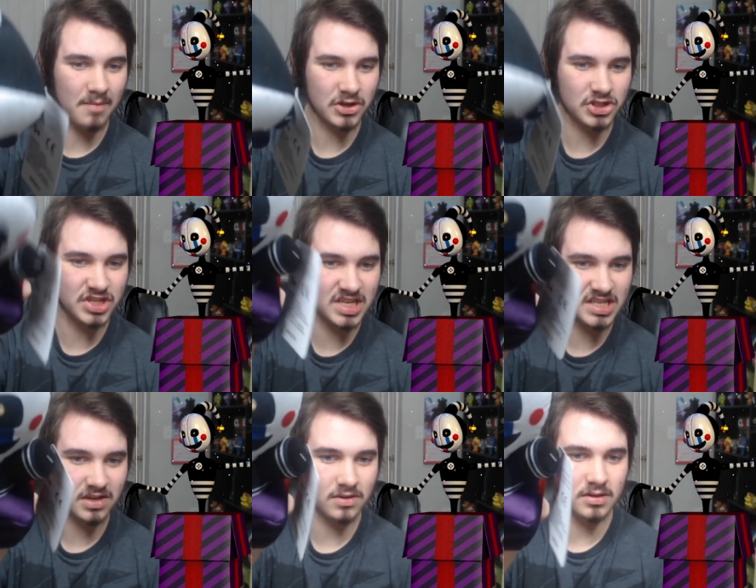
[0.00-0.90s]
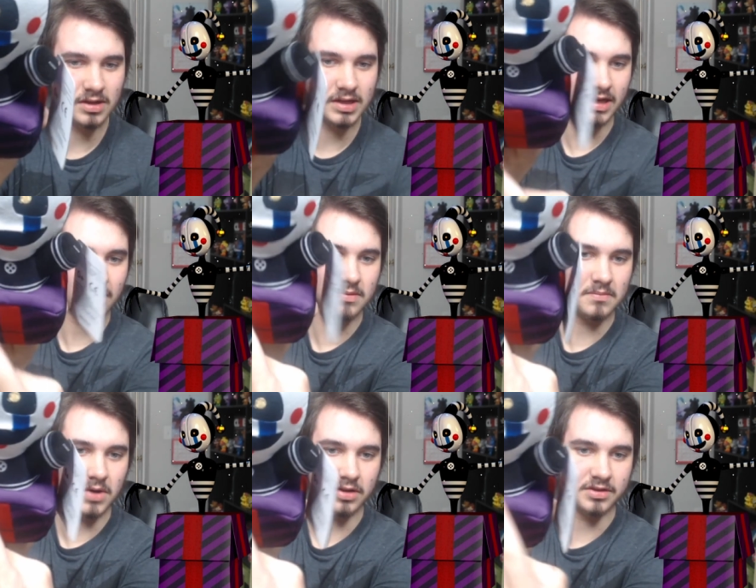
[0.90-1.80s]
much detail, like
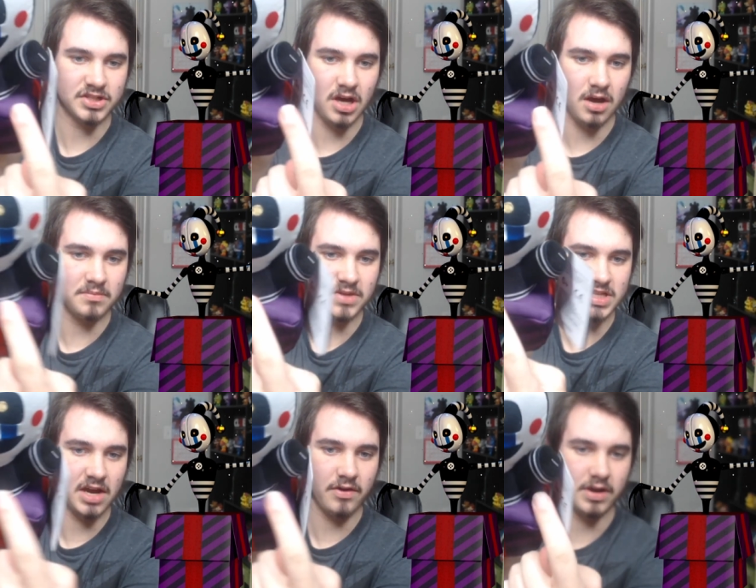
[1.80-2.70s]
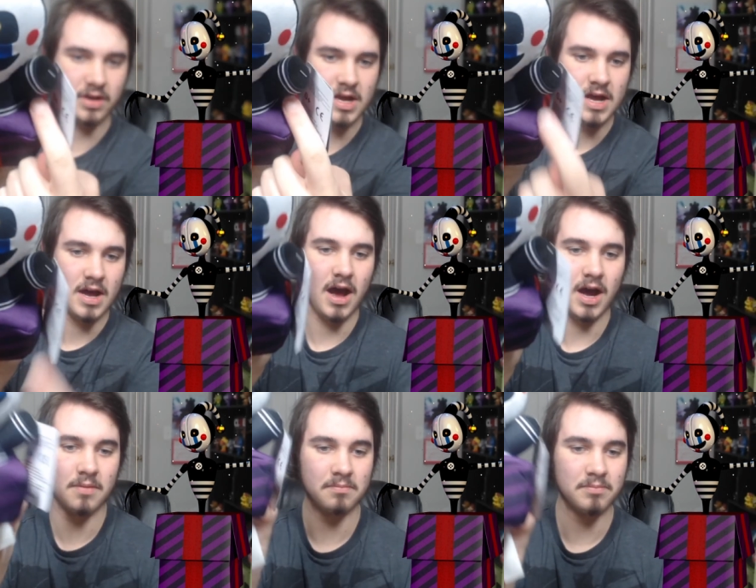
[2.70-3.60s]
on the top, this area,
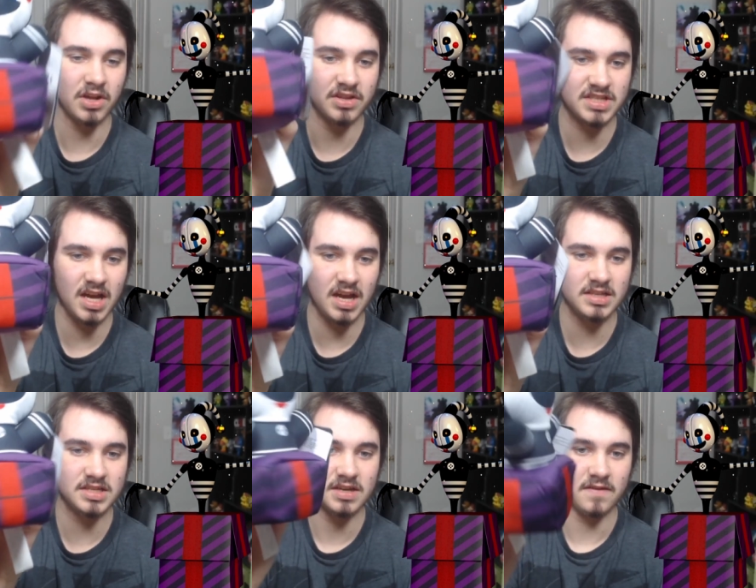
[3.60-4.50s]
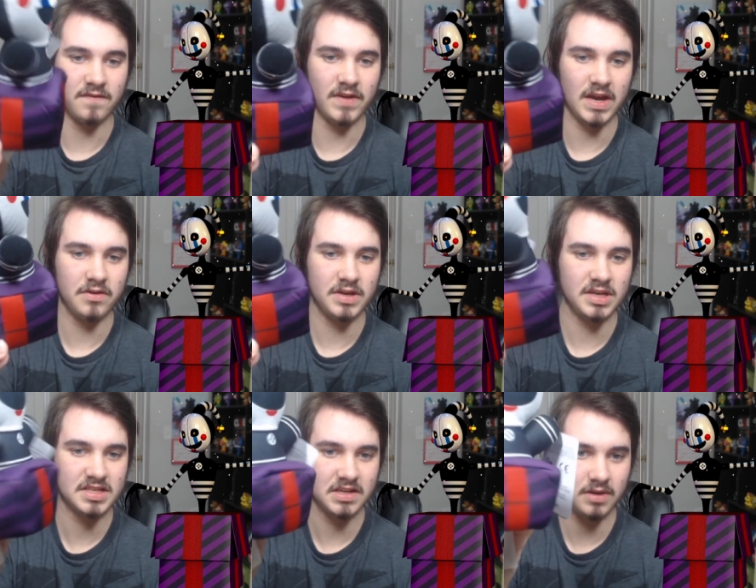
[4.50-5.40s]
um, but on the sides, very
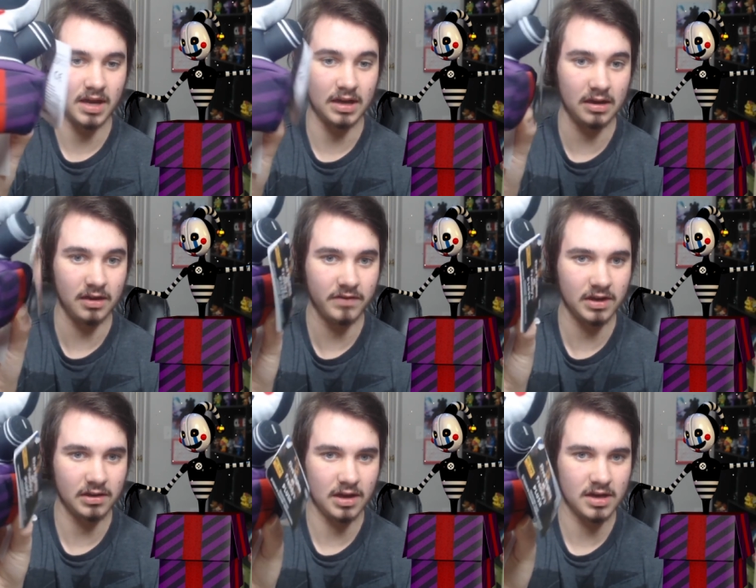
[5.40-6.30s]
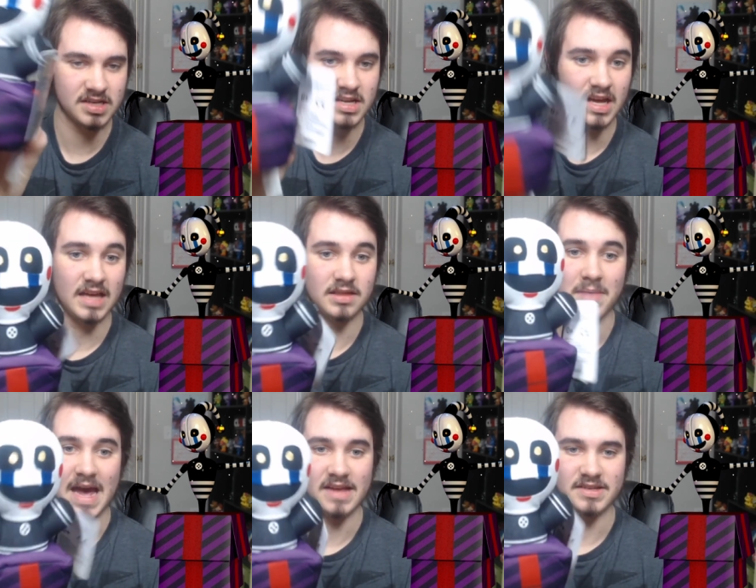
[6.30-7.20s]
detailed. I love it a lot. And the
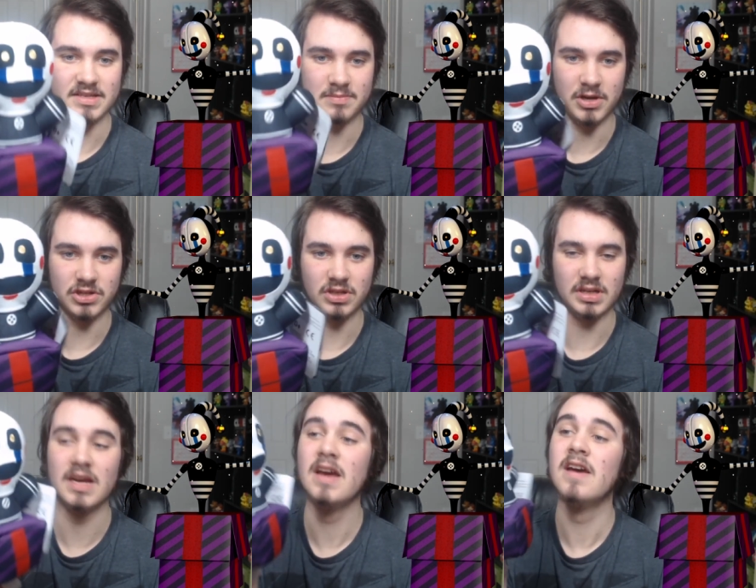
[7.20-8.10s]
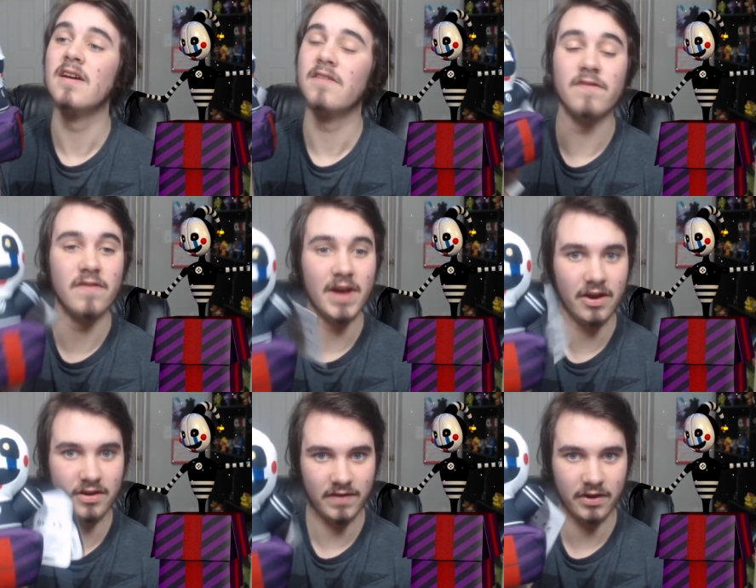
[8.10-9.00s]
mask, especially.
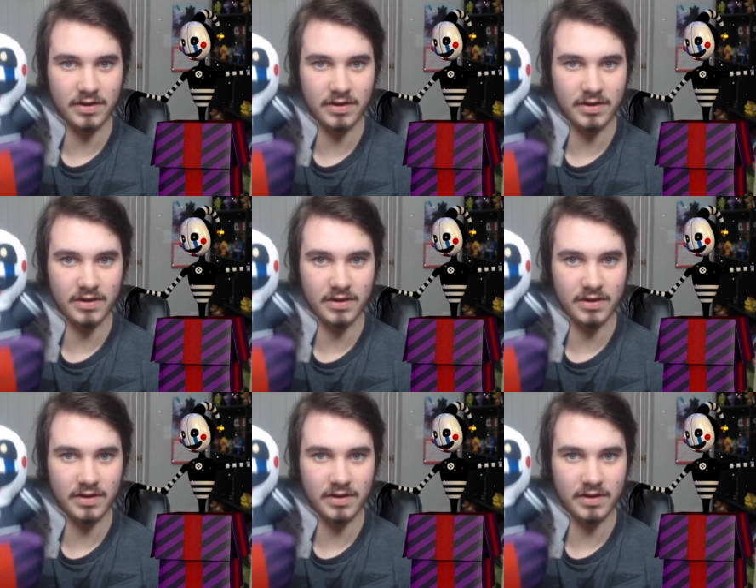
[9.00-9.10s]
Very, very